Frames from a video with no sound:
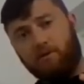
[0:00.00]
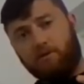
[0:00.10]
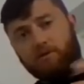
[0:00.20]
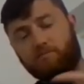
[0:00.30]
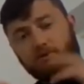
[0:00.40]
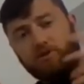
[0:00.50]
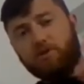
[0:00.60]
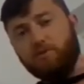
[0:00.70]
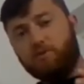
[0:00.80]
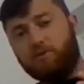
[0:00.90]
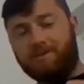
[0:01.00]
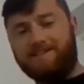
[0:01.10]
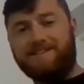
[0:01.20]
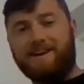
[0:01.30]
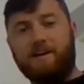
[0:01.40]
that's produced that
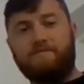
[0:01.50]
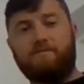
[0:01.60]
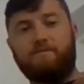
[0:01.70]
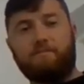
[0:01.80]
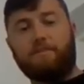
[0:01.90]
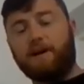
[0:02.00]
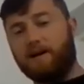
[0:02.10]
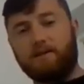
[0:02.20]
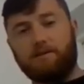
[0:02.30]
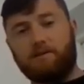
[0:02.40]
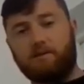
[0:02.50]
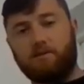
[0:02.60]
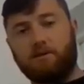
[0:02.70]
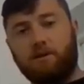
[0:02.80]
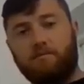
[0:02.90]
neither of the parts
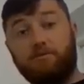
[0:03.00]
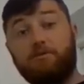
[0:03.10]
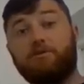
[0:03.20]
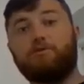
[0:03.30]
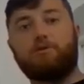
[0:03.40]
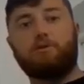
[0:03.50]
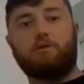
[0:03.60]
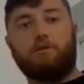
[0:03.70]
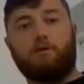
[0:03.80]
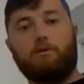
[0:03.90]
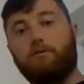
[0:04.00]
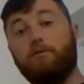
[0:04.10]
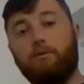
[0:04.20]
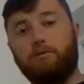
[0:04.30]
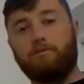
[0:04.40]
produce on their
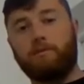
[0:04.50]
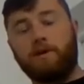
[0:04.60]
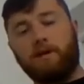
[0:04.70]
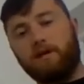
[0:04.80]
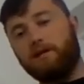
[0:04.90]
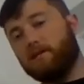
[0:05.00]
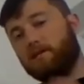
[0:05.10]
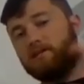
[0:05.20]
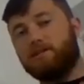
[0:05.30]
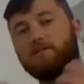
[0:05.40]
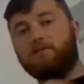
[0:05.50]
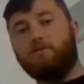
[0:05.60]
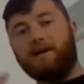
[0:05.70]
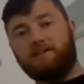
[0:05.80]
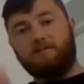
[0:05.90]
own. It takes the
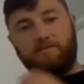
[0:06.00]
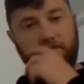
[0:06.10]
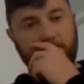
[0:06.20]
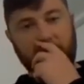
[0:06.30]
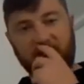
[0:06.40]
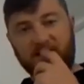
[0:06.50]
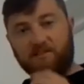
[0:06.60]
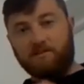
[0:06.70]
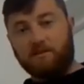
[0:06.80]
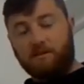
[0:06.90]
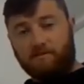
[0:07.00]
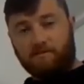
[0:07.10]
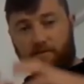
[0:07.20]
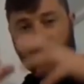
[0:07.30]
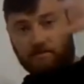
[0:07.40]
interaction of these parts for
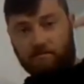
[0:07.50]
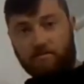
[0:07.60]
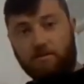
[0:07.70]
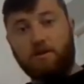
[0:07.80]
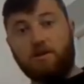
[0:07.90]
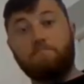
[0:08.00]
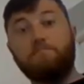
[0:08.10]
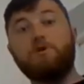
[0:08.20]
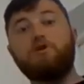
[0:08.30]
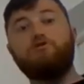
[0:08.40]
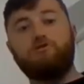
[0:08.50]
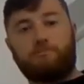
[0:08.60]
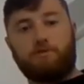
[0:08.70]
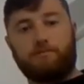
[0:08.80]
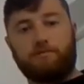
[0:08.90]
that emergent
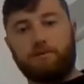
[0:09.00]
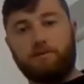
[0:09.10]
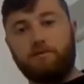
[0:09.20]
property